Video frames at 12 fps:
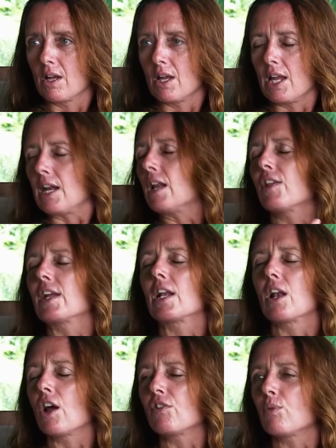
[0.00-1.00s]
In anything in
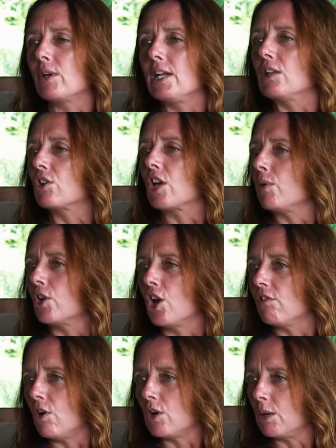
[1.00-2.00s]
life, we need to go within
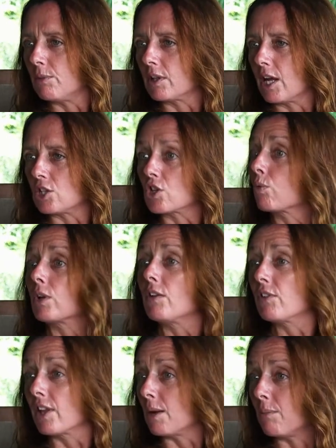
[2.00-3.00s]
our own limitations,
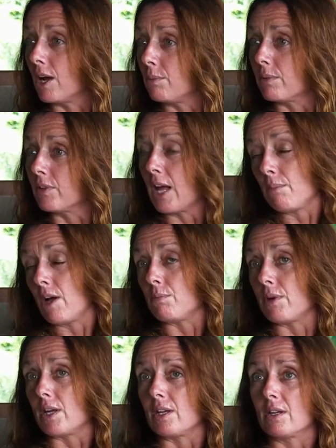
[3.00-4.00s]
whatever that might
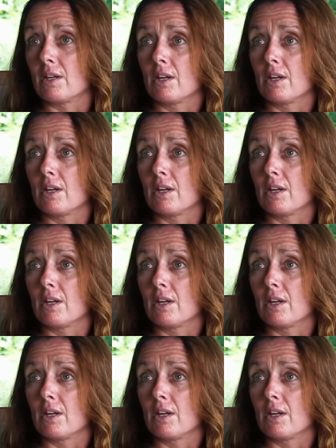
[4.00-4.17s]
be.